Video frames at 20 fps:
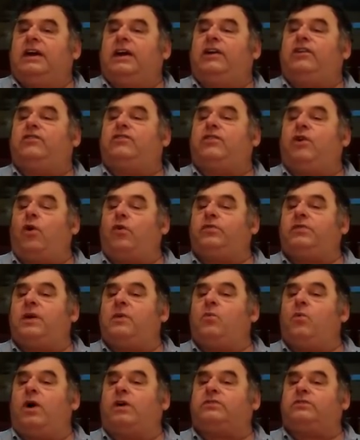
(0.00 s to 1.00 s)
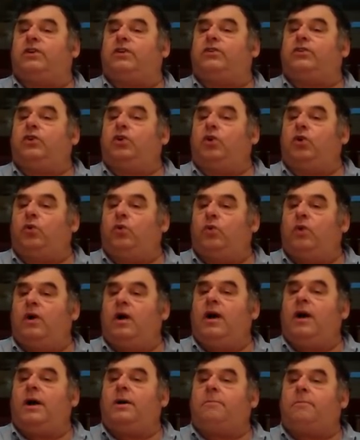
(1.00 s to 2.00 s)
He showed them what to do
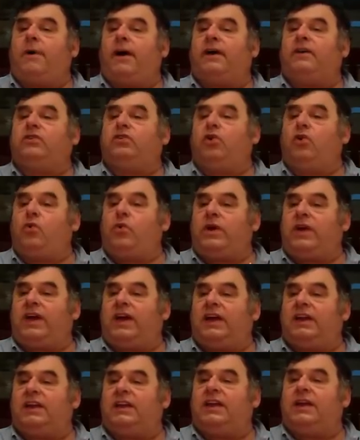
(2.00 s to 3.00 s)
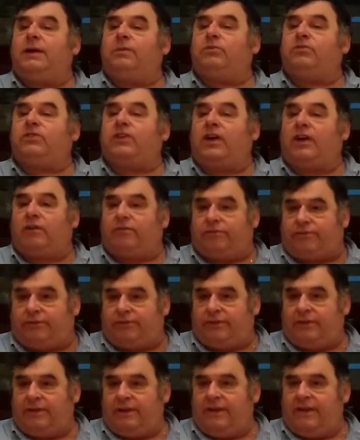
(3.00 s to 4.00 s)
by doing it
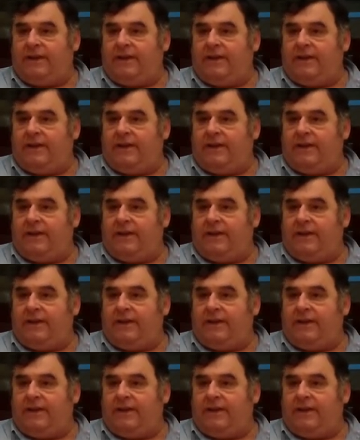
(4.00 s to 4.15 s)
himself.